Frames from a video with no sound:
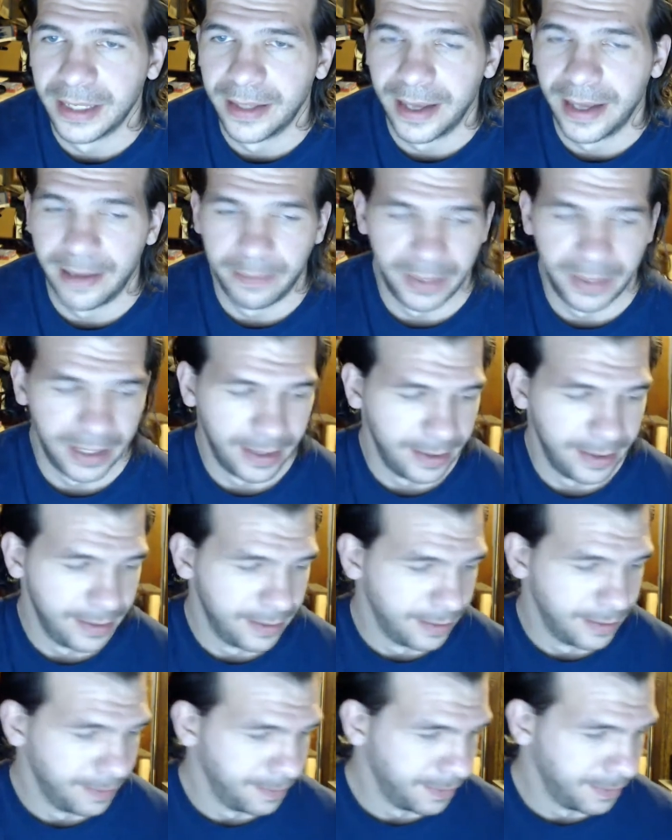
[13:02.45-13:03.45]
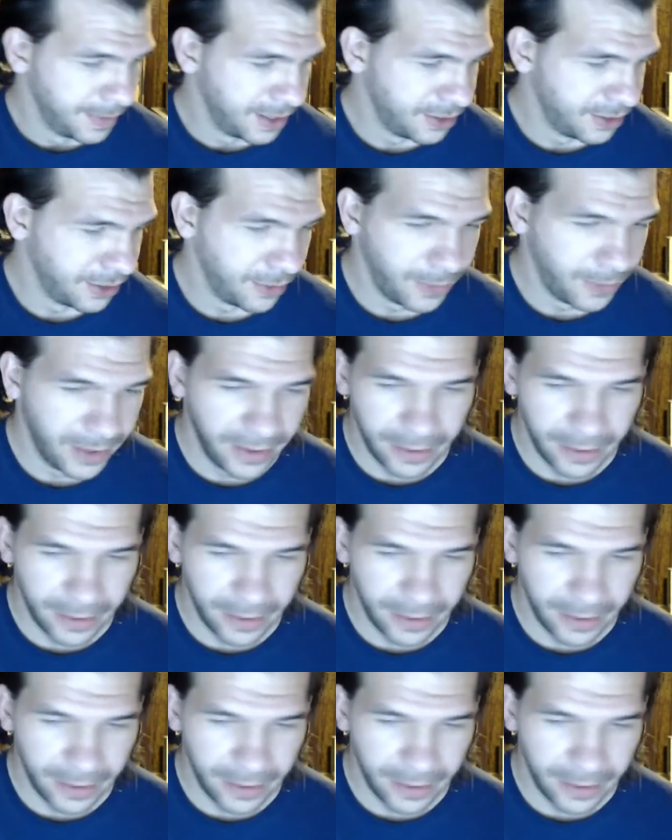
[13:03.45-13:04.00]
that place. I should have went